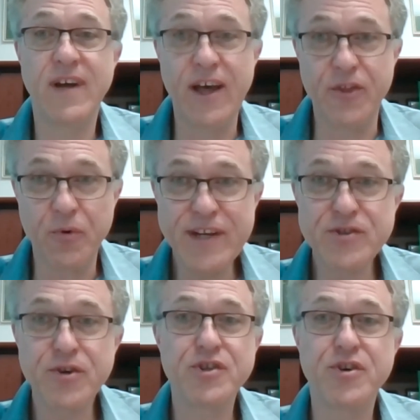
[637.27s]
other
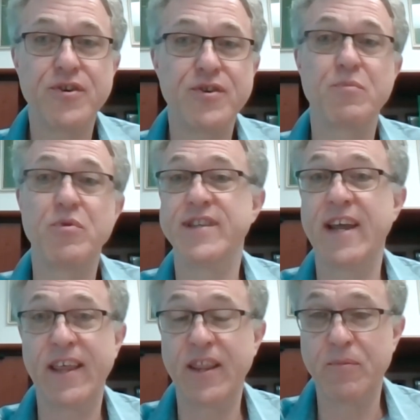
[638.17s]
researchers,
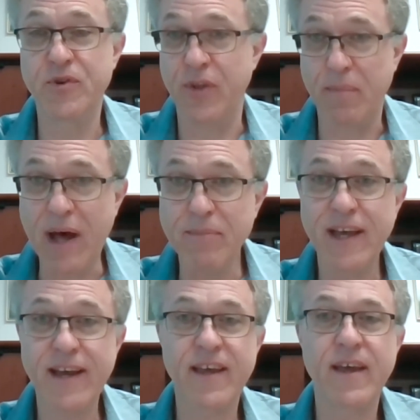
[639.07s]
presenting them to the
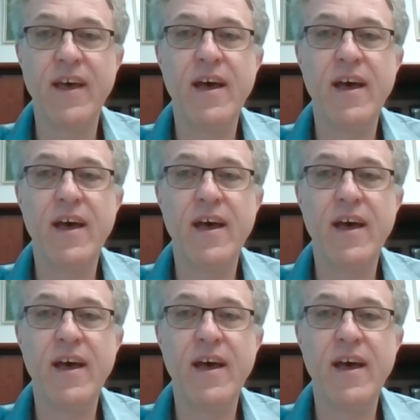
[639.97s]
public.